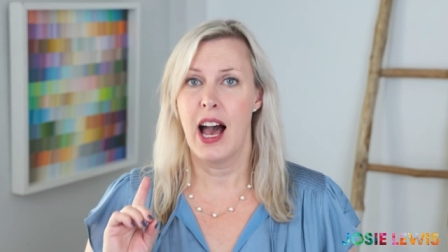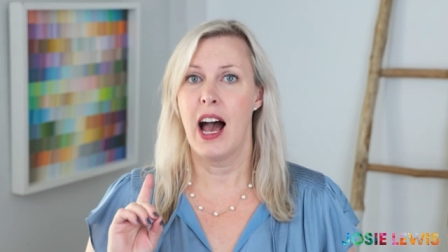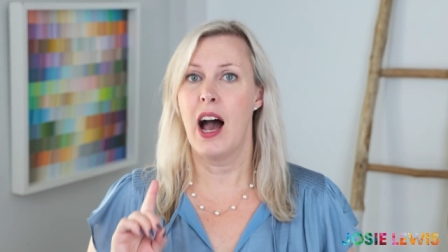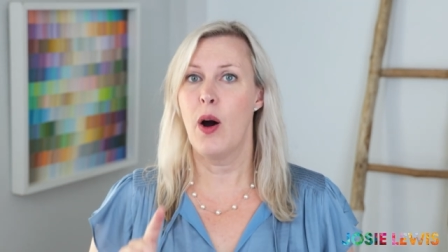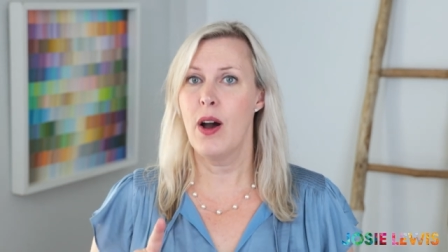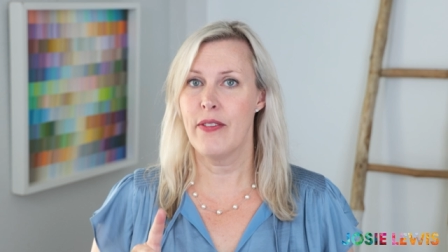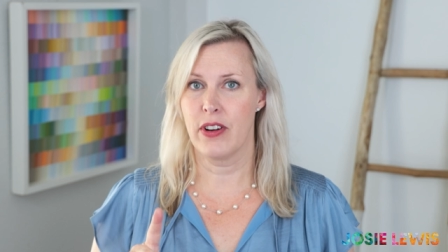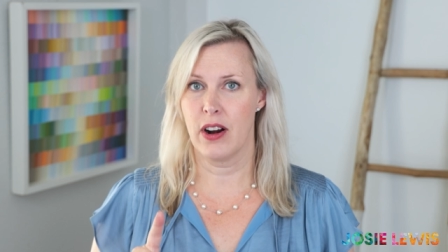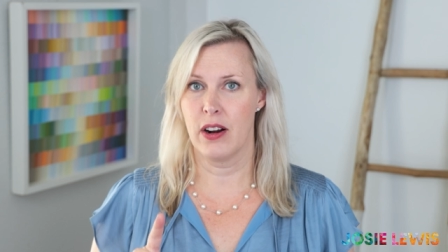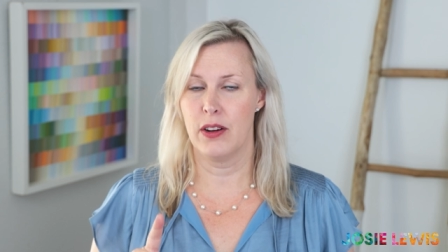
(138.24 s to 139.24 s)

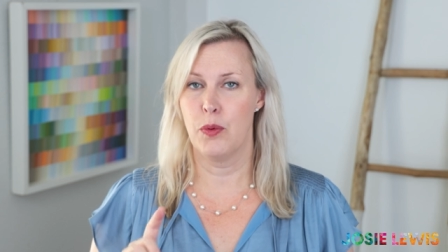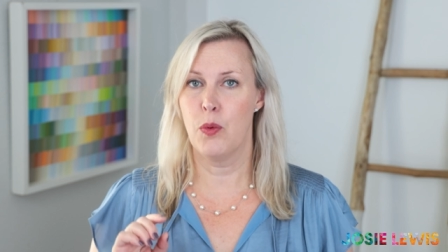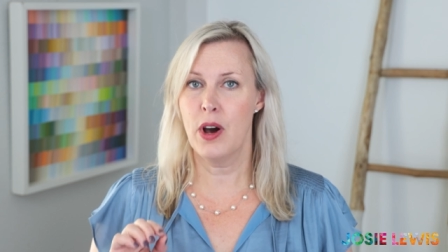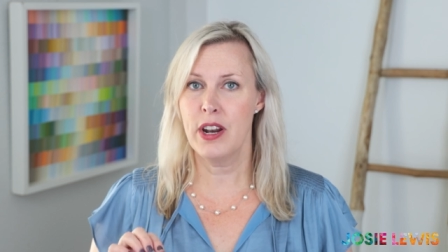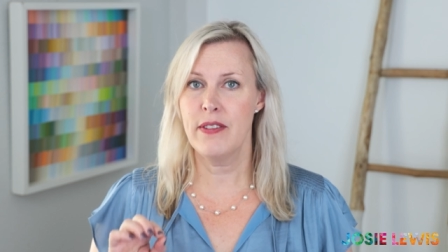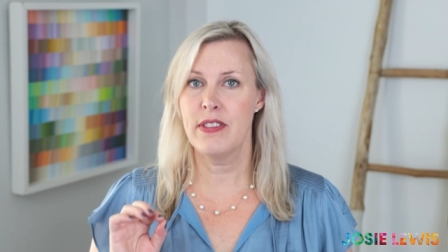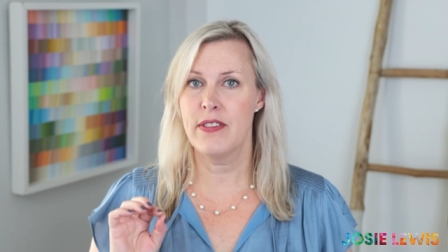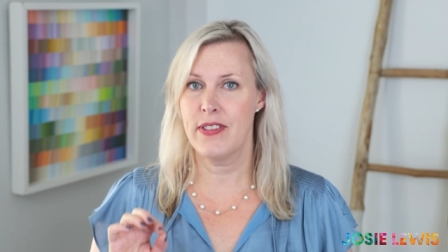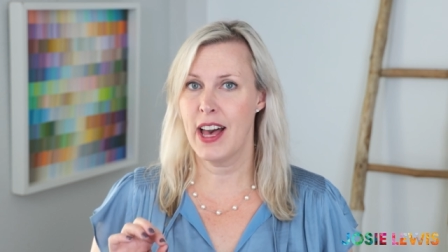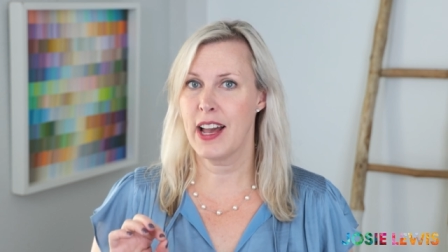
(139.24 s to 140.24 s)
However, one of
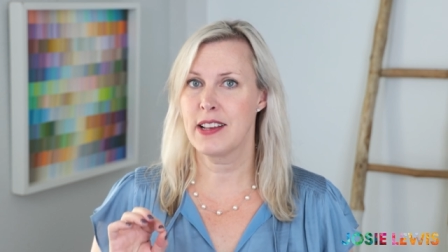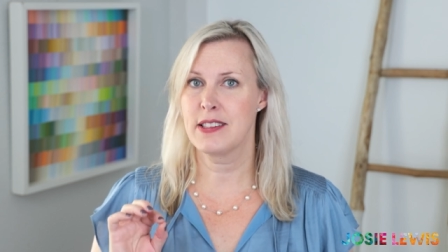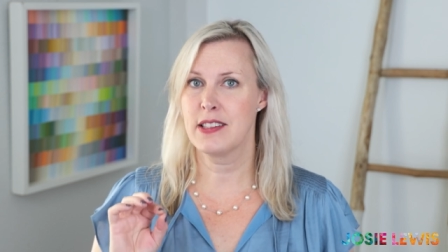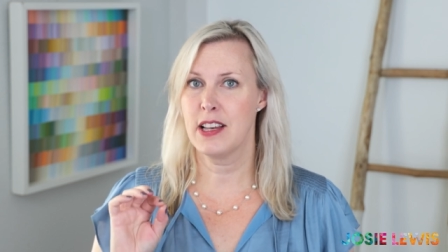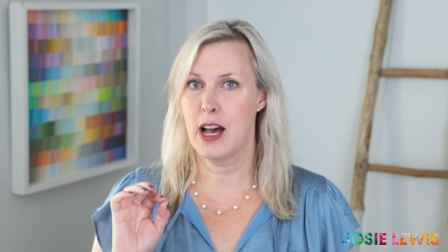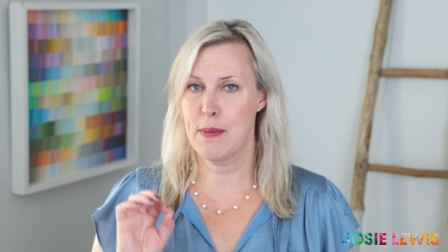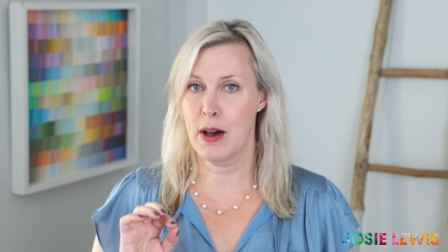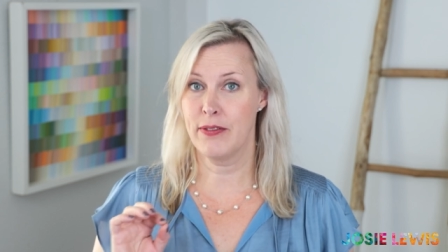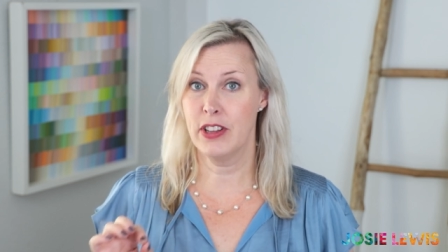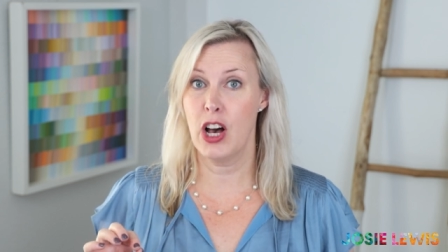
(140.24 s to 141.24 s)
the facts
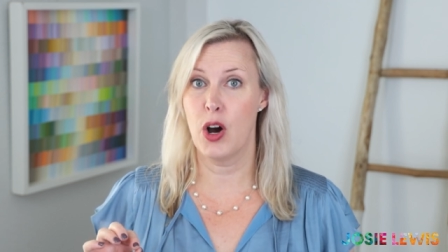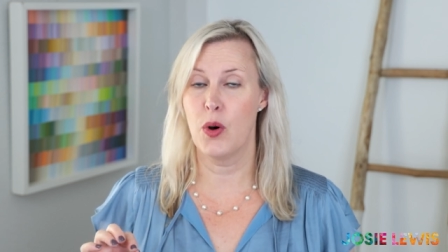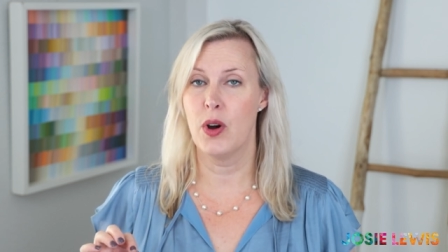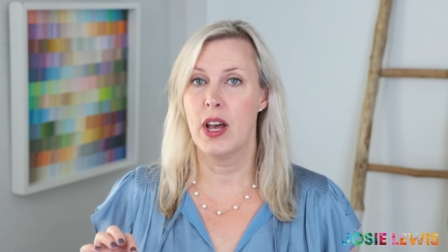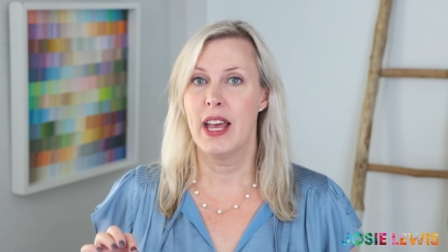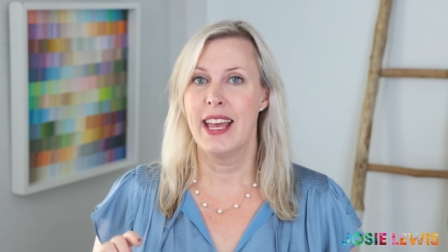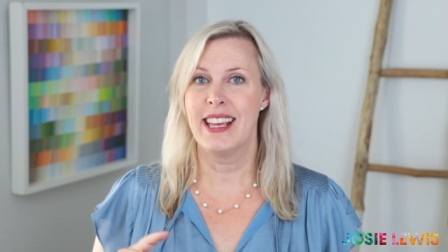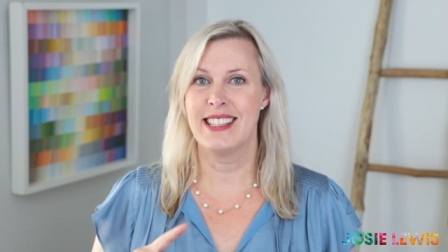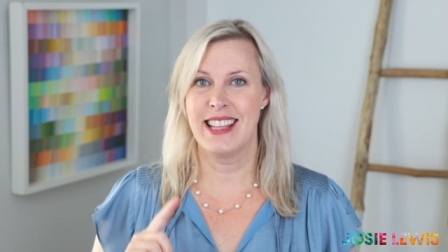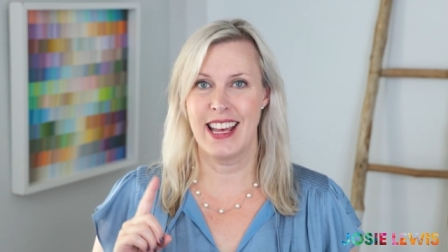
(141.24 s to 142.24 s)
about flow
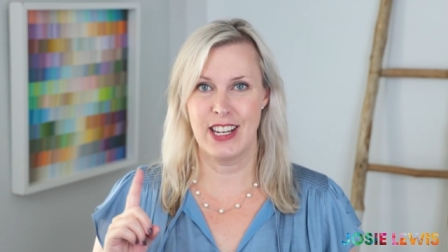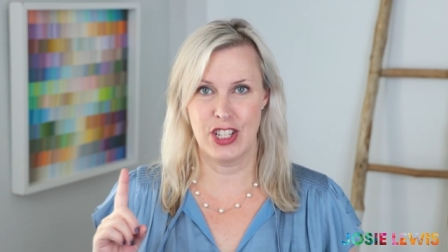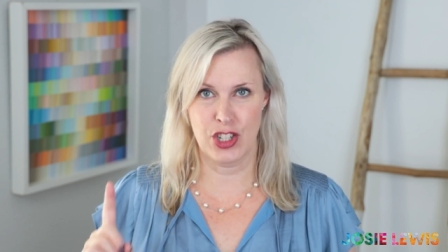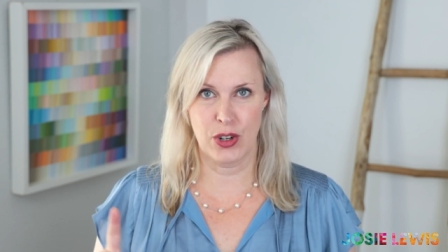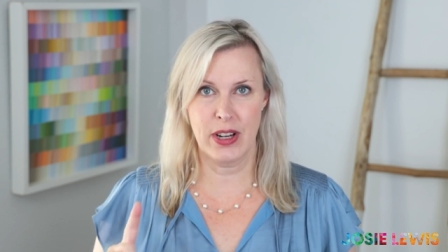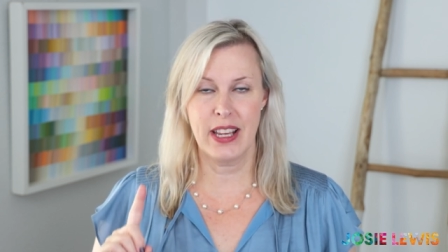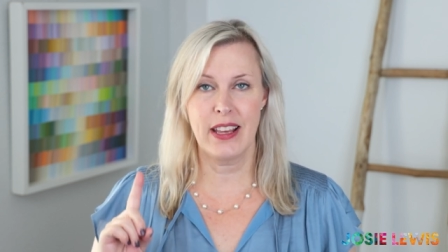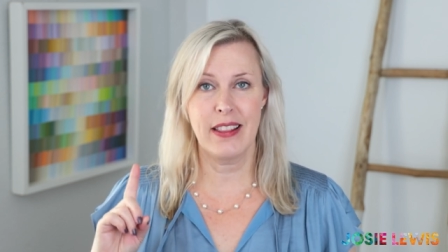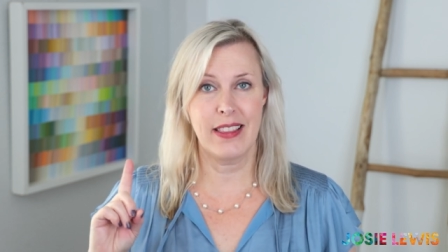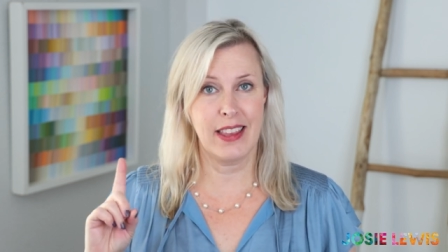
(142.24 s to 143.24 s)
is that
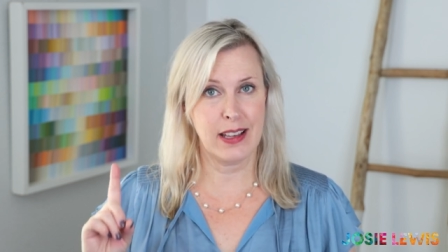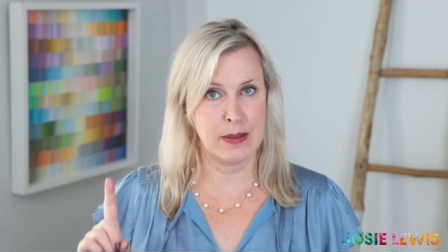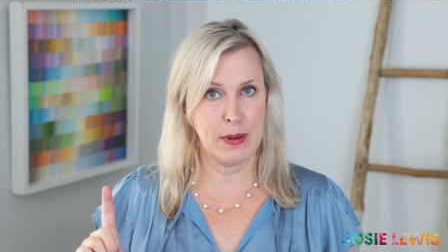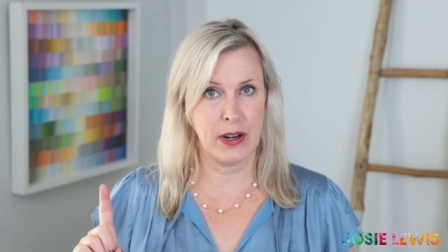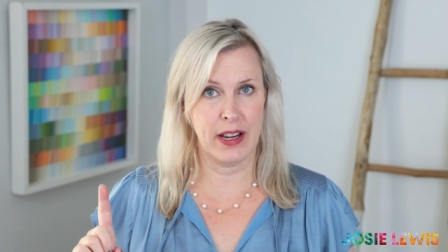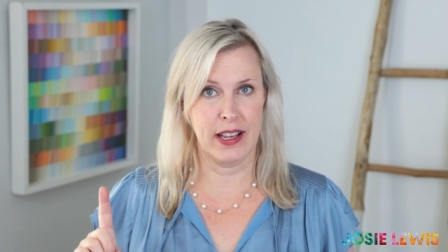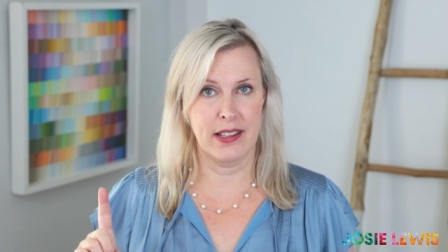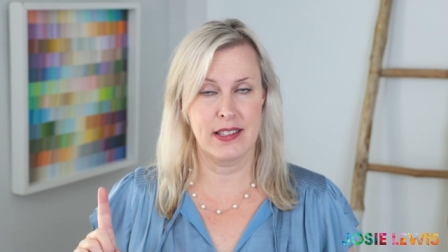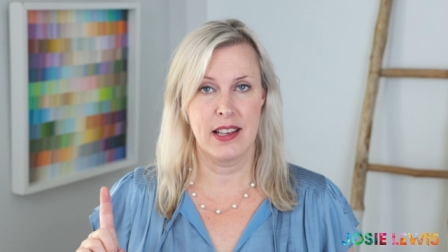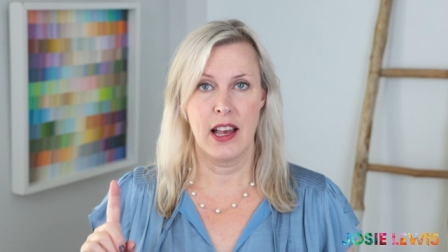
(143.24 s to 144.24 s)
during the
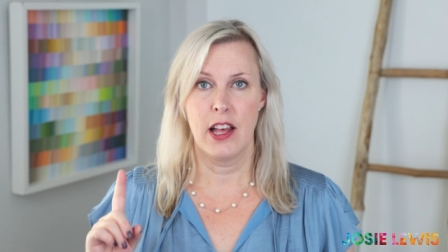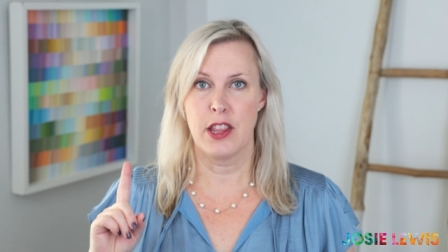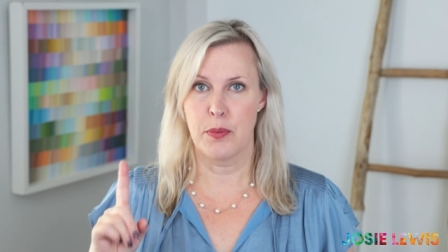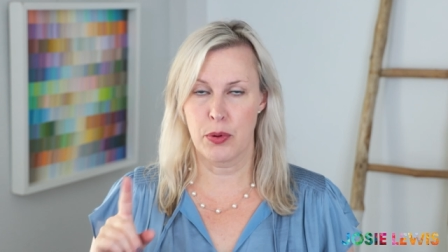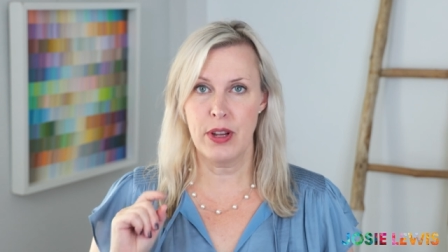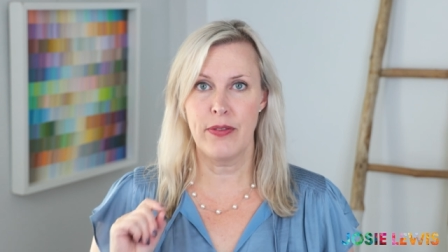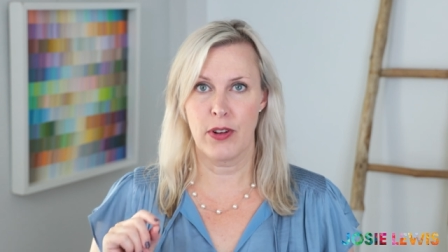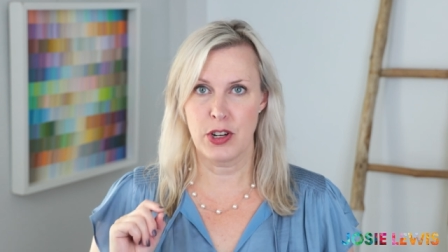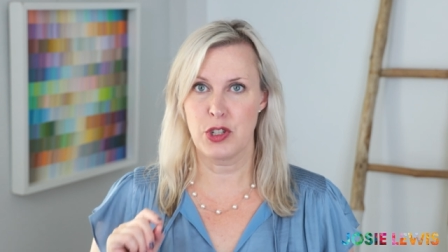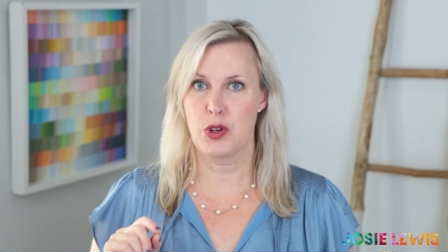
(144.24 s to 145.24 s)
experience, the
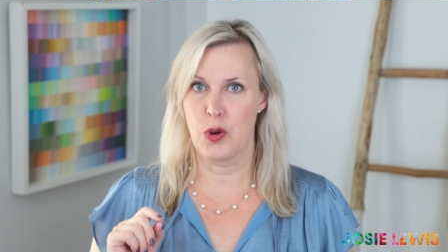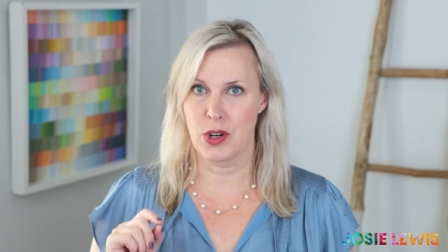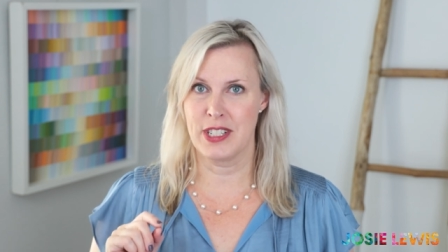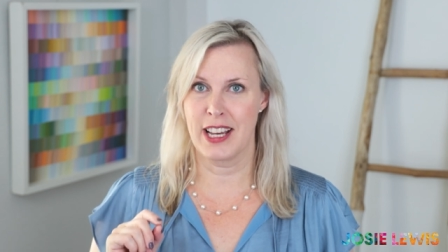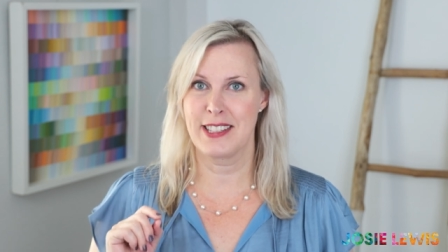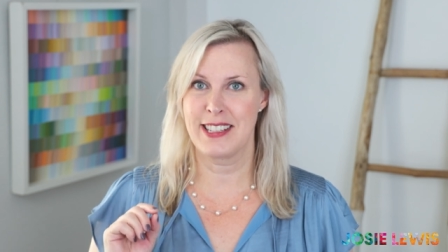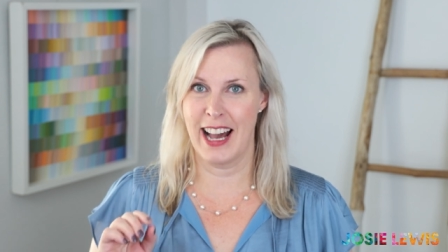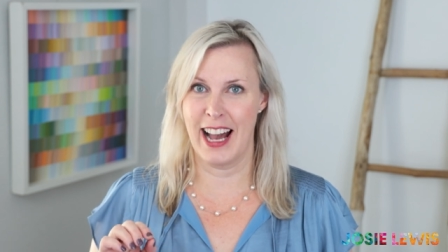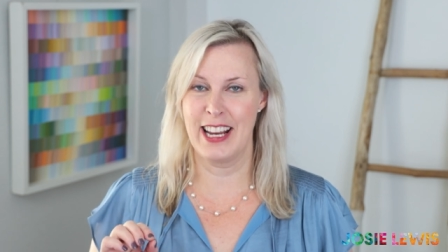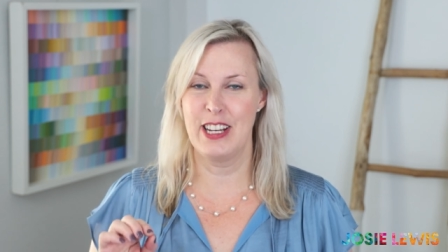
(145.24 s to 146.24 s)
prefrontal cortex
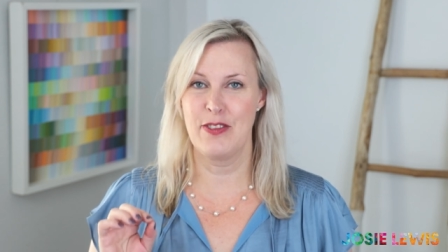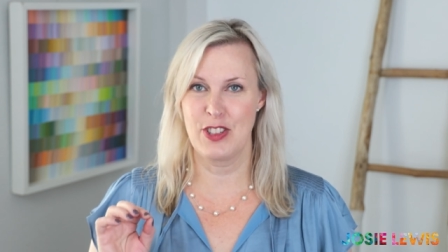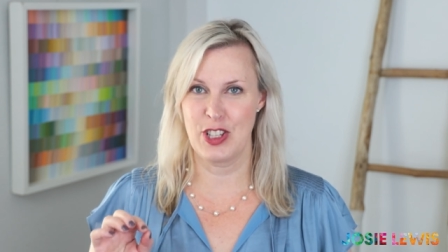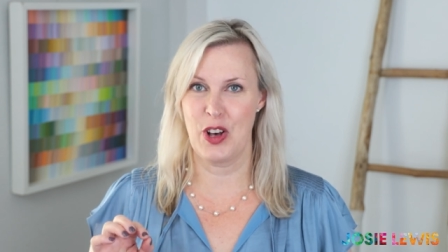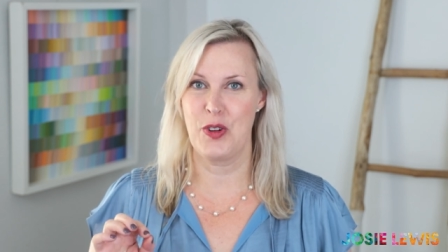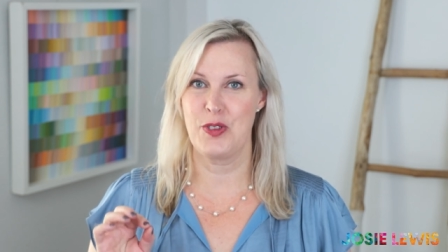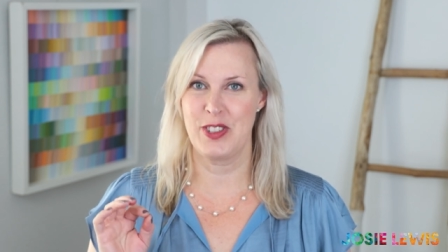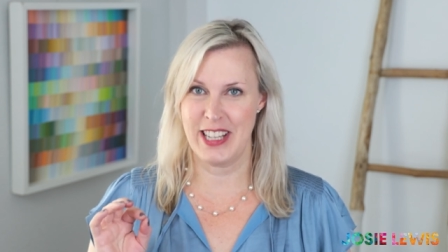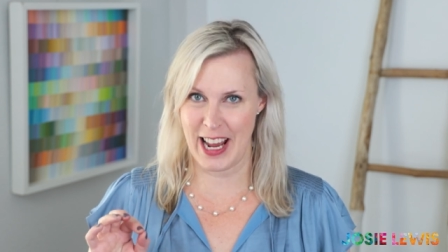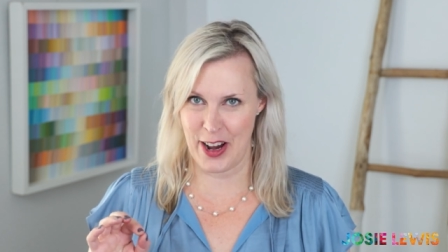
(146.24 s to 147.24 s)
kind of
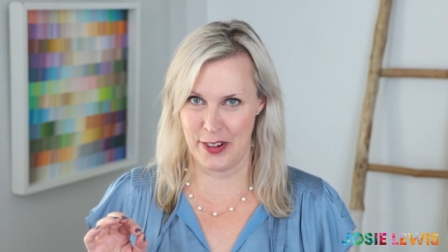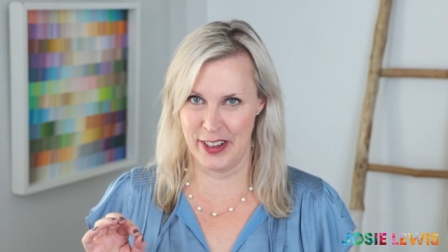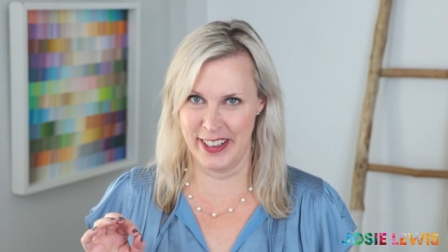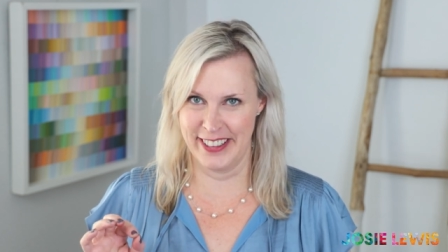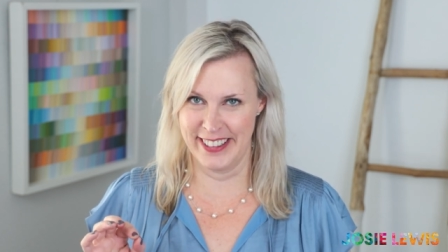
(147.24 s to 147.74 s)
slows down.